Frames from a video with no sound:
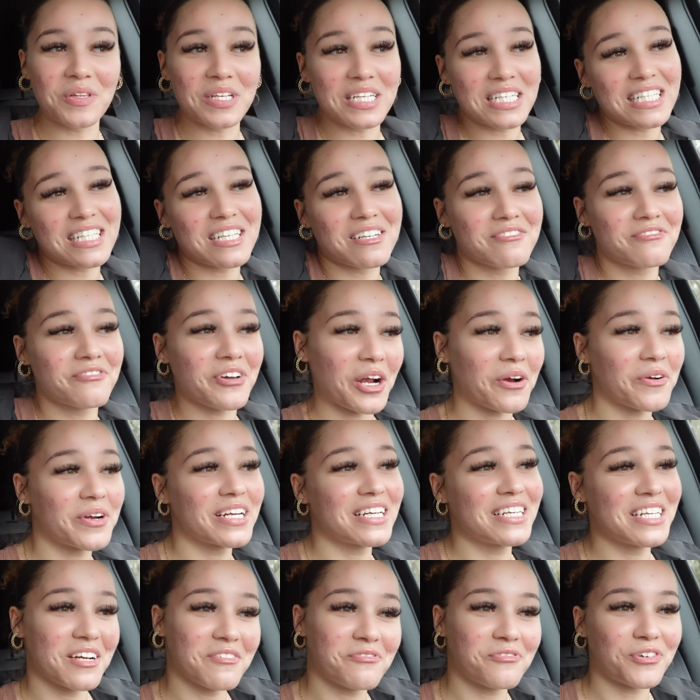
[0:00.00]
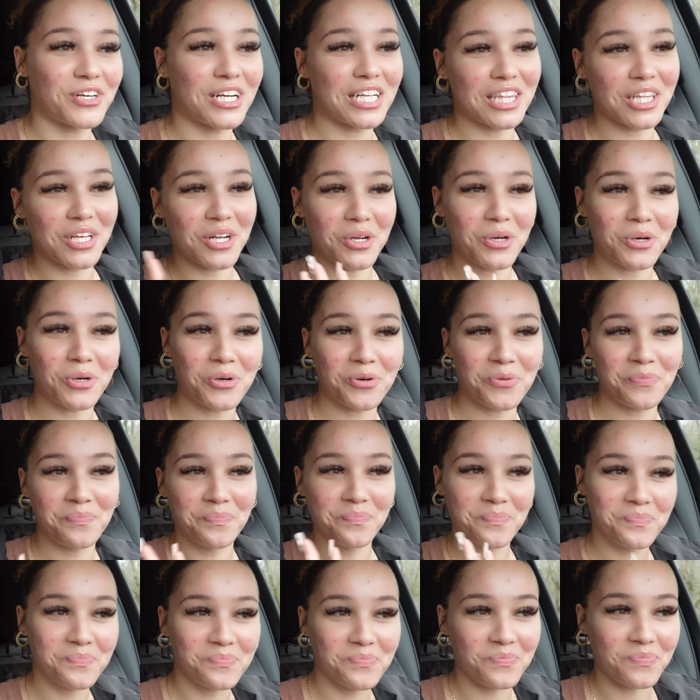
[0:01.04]
this is a very different little
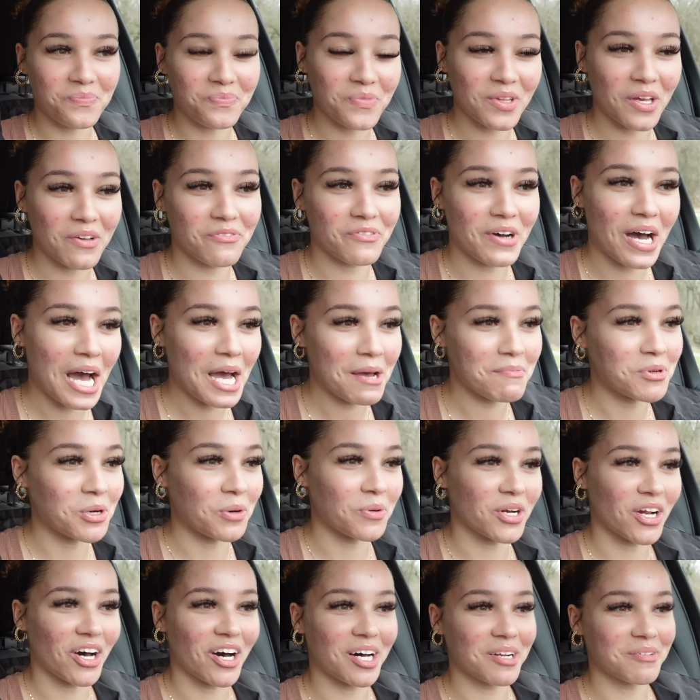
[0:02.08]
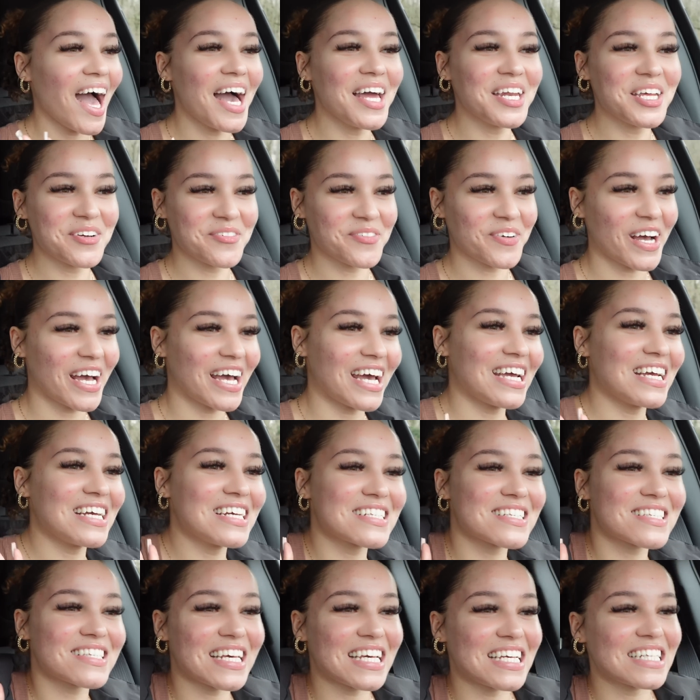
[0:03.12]
vibe going on.
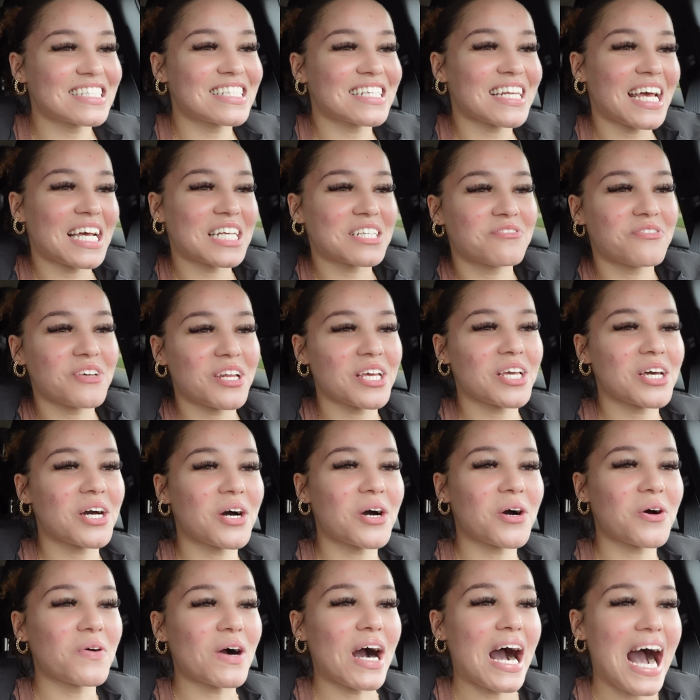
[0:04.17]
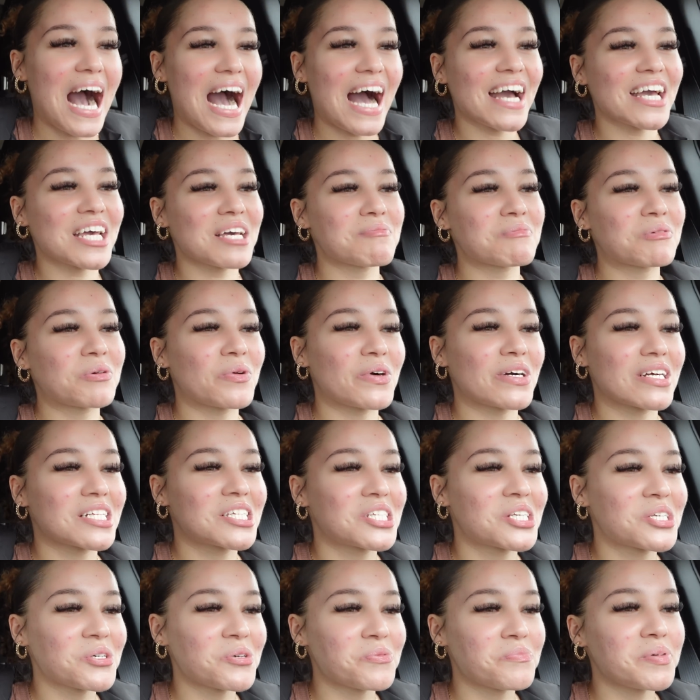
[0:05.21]
Anyways, in today's video, I am going
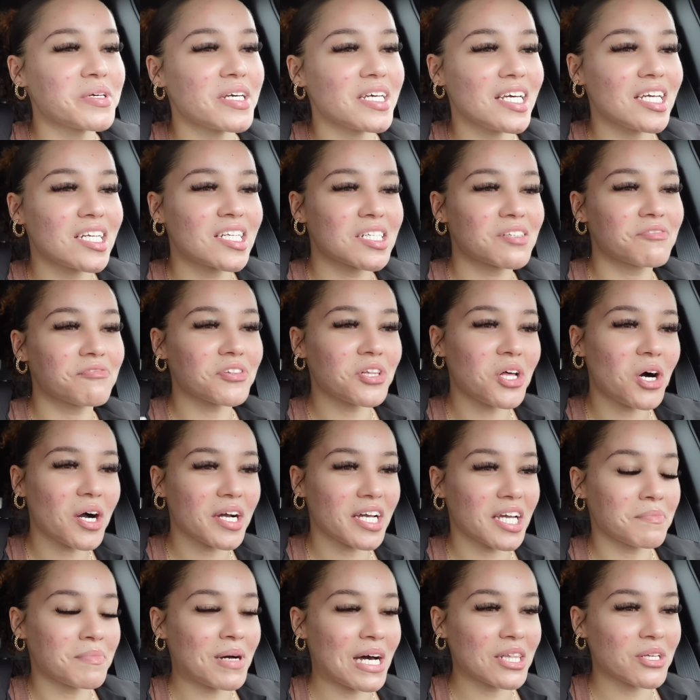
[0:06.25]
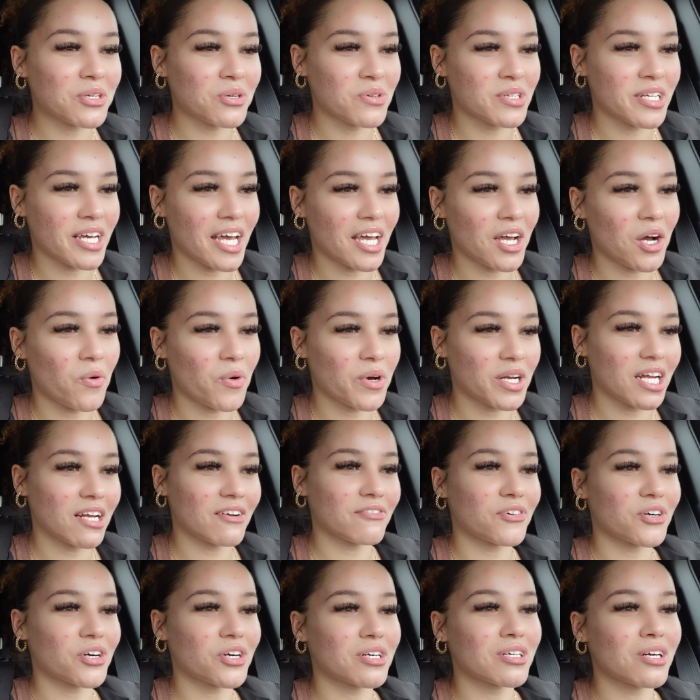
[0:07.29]
to be just vlogging my little day or
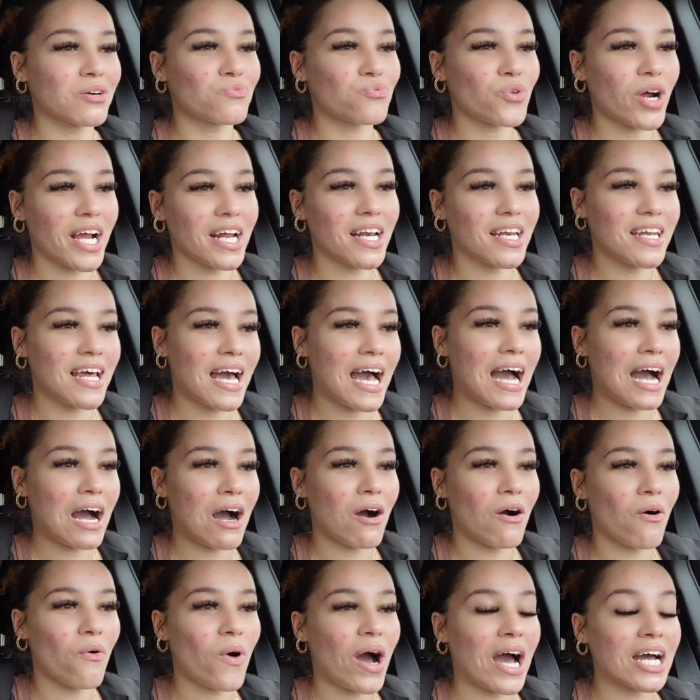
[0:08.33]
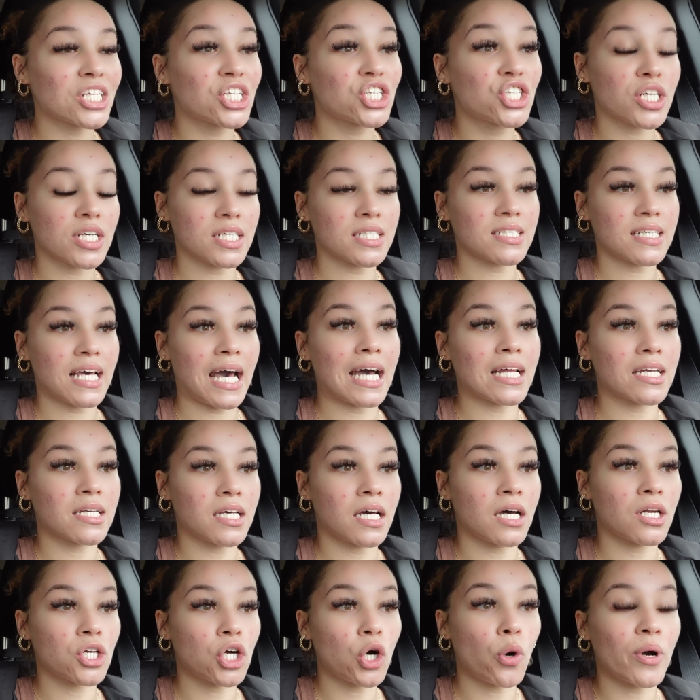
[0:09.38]
whatever. Right now, I just got
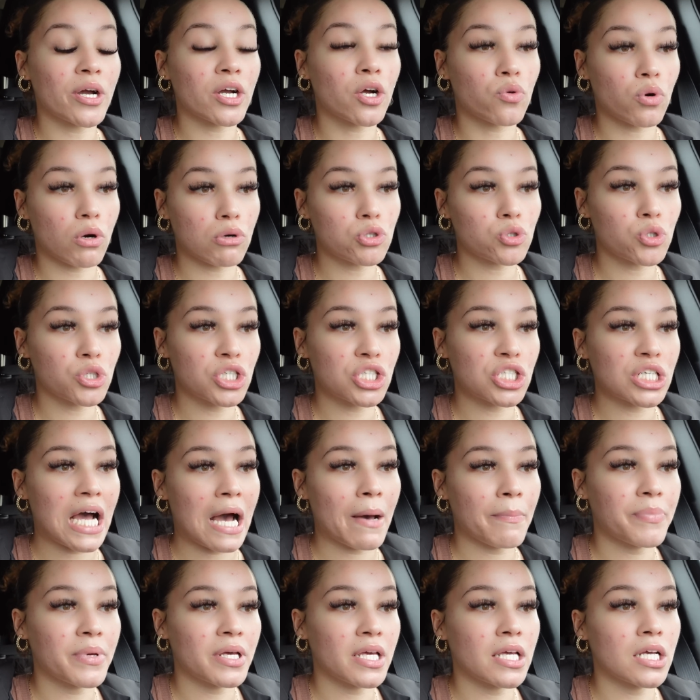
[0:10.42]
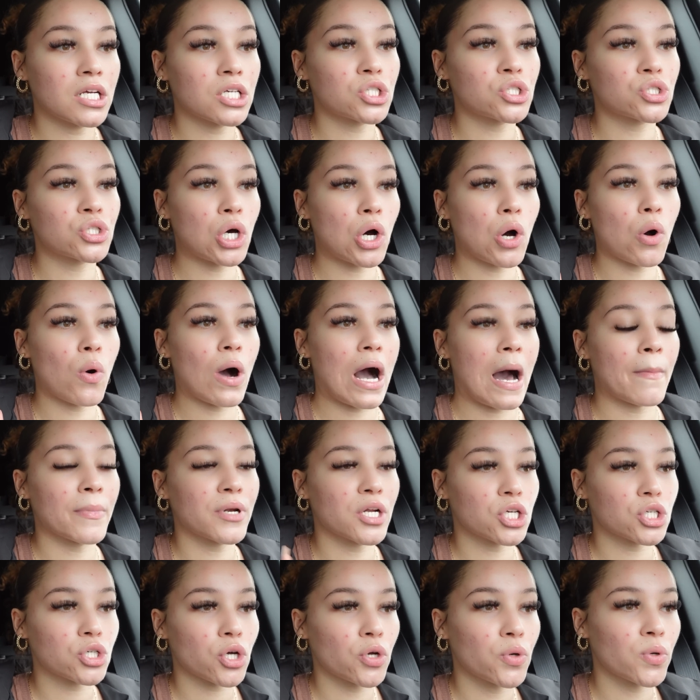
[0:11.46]
done going grocery shopping, so I'm
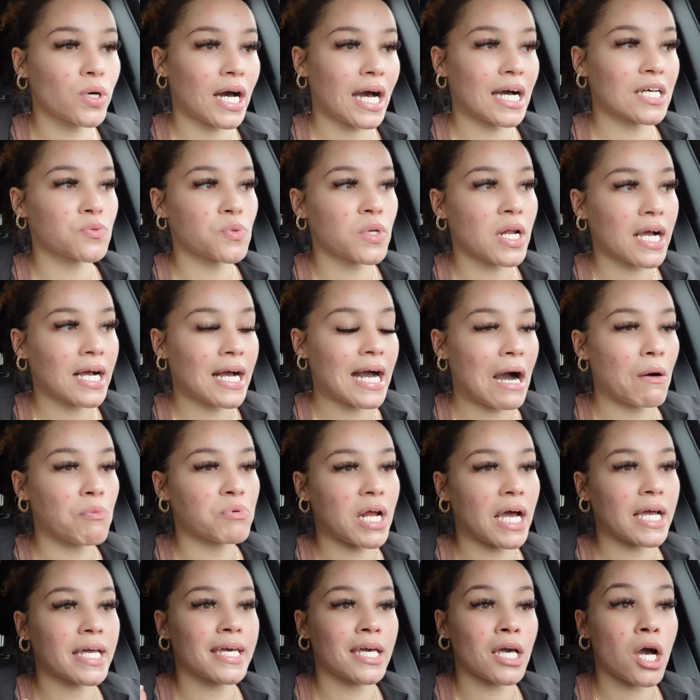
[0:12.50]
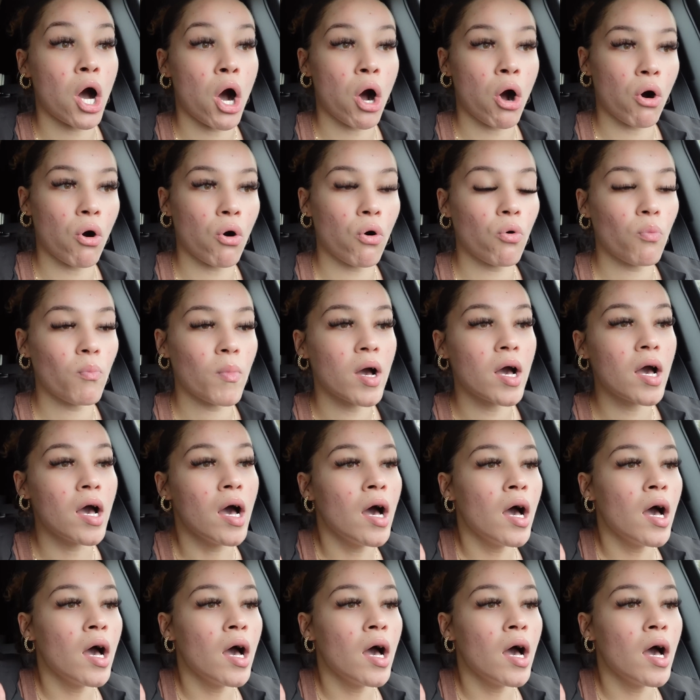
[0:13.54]
gonna show you guys what I got when I get home.